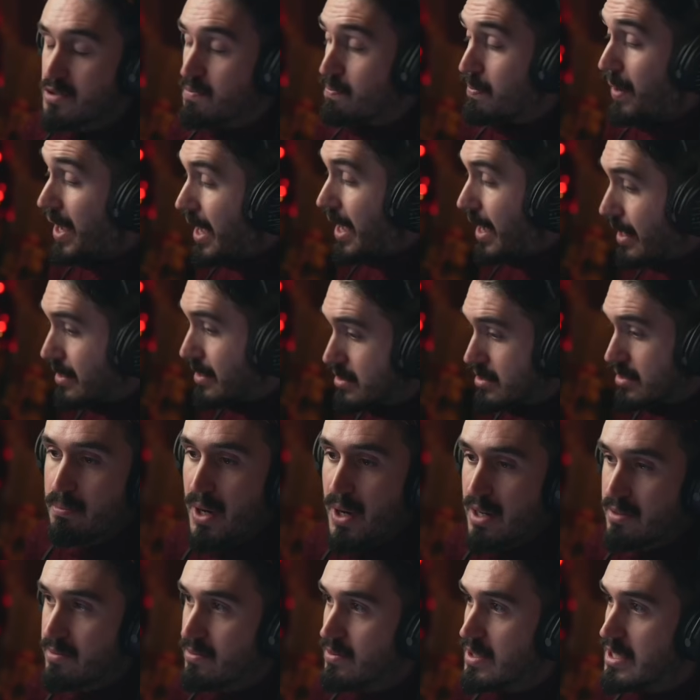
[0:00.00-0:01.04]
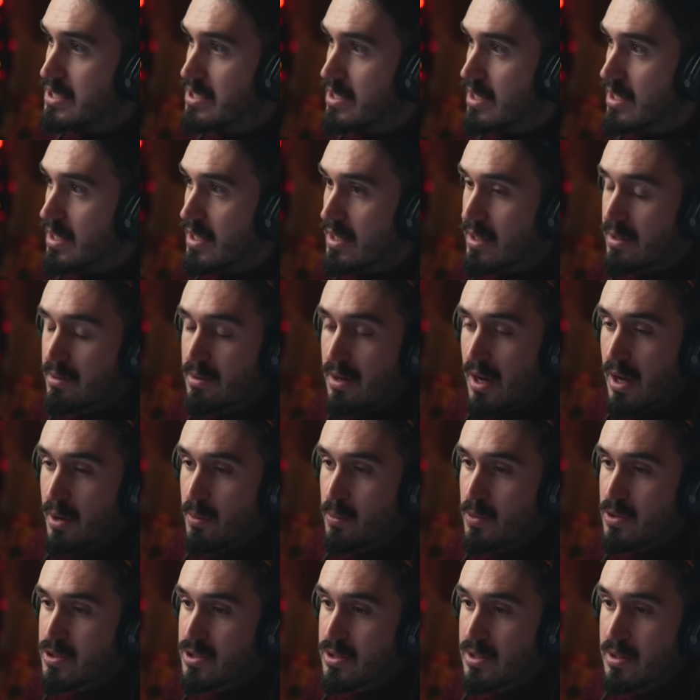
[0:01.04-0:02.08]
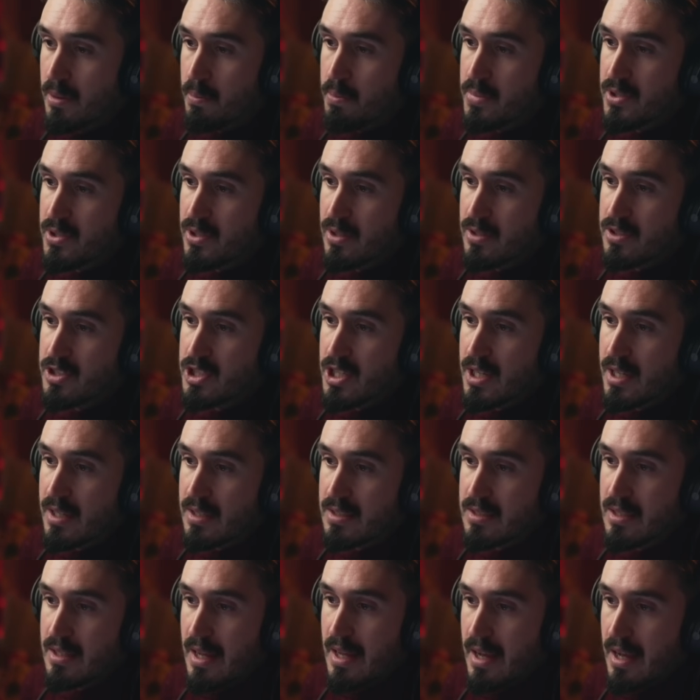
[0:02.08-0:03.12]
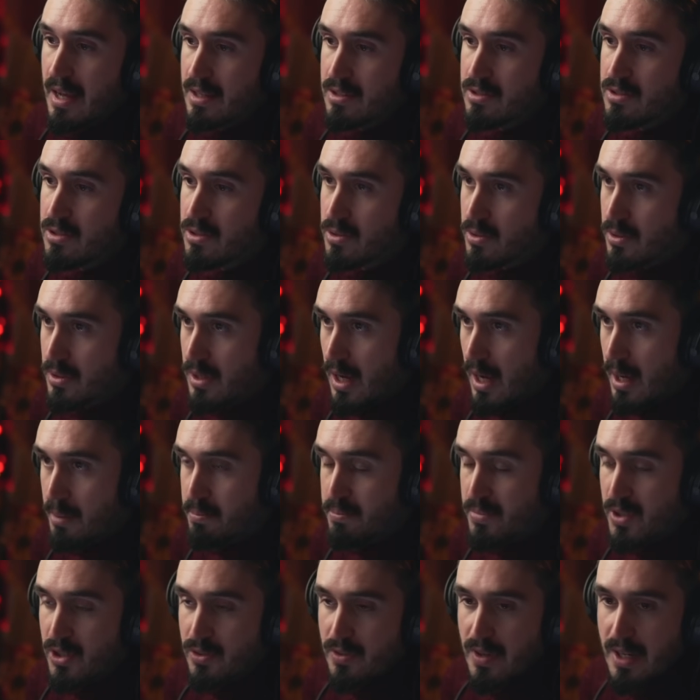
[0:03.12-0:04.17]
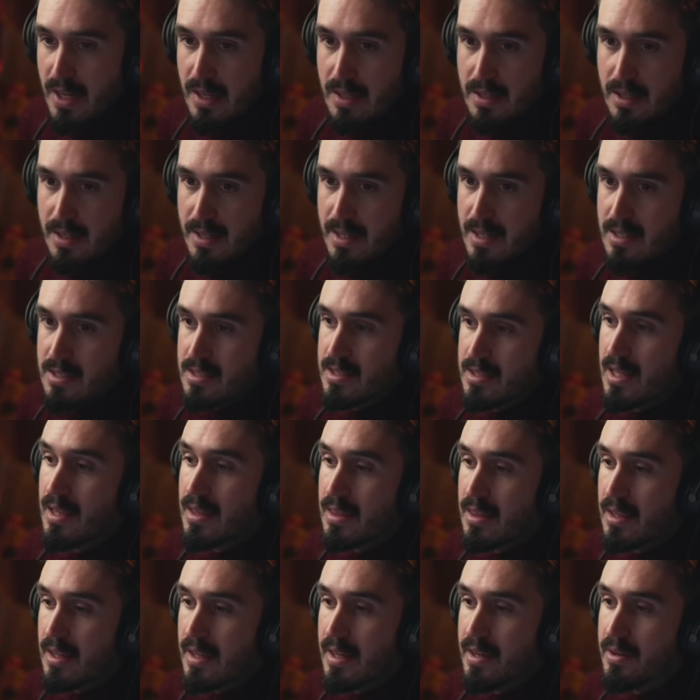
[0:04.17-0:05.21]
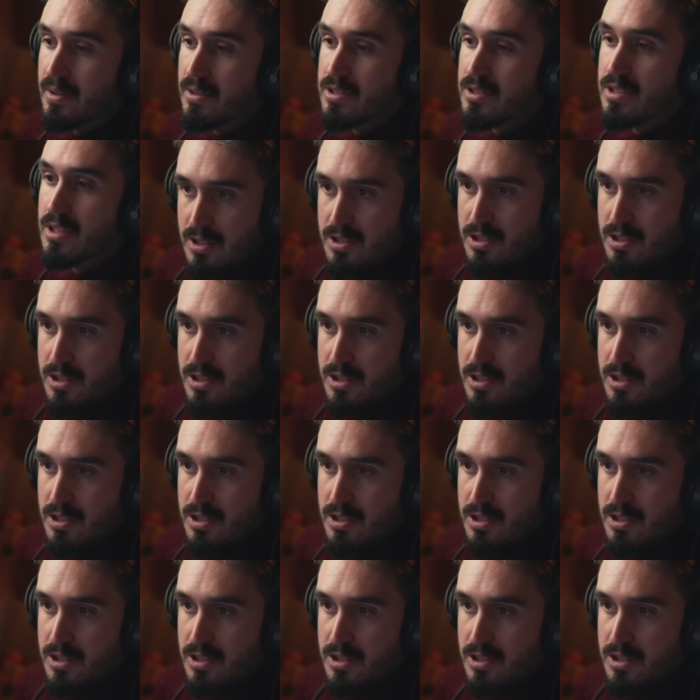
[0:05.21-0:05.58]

But recently I was on a project and I had to upgrade and get something else.